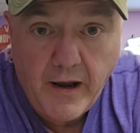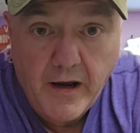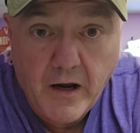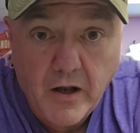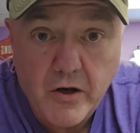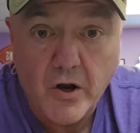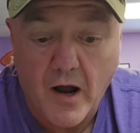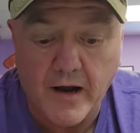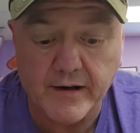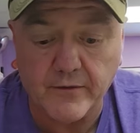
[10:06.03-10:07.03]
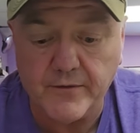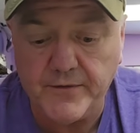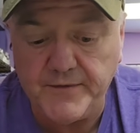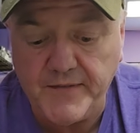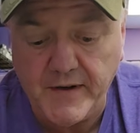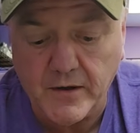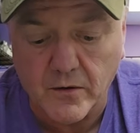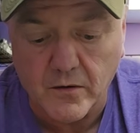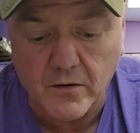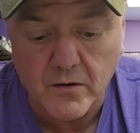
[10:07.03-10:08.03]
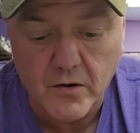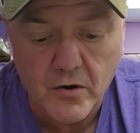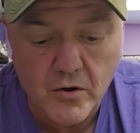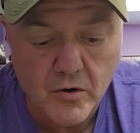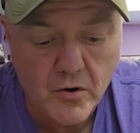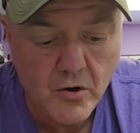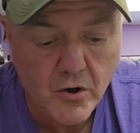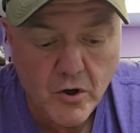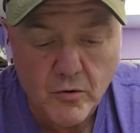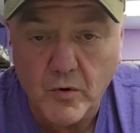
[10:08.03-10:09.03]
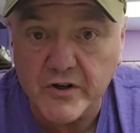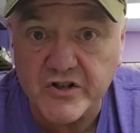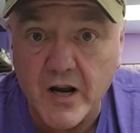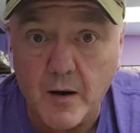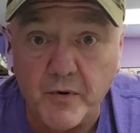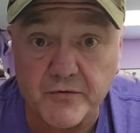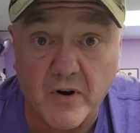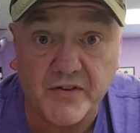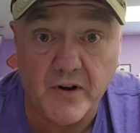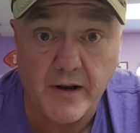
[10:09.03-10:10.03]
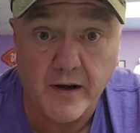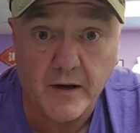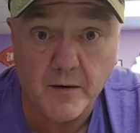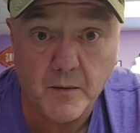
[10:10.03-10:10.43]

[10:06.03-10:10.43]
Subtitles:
and I can feel which cup is resonating.